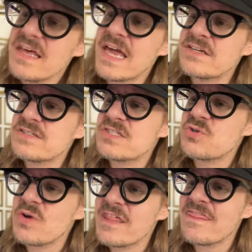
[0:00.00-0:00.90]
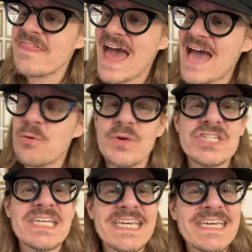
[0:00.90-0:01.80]
and destroy that
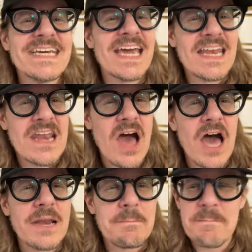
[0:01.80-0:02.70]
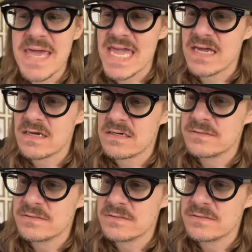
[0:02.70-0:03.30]
which he cannot make?